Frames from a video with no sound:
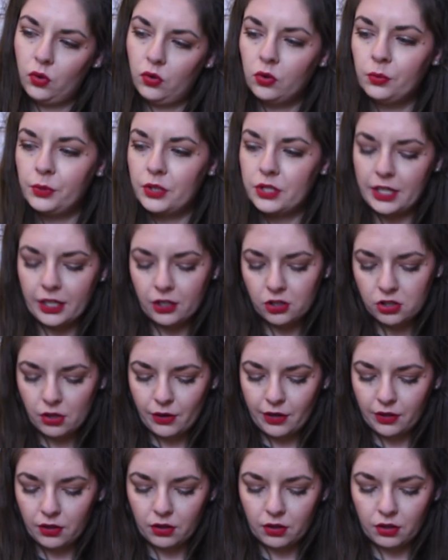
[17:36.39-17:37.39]
almost like
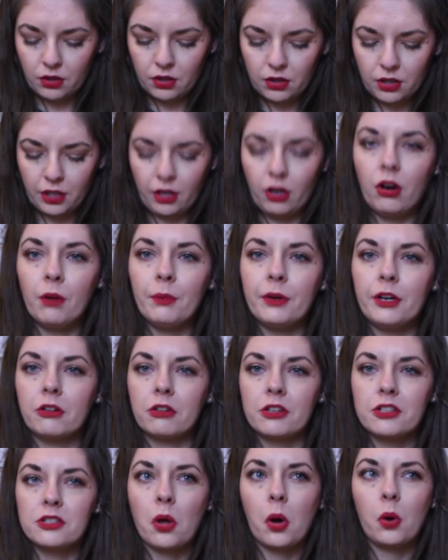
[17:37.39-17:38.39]
showing the allotment
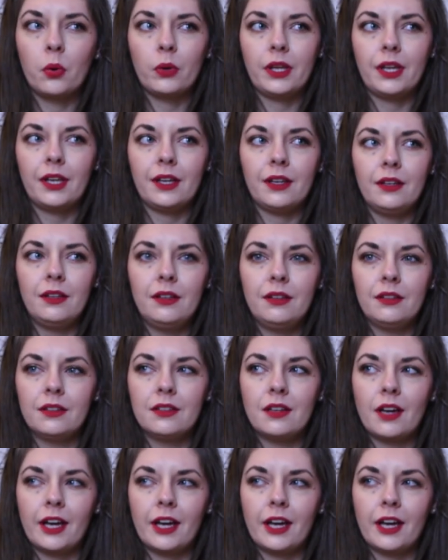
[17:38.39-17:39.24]
across the whole year.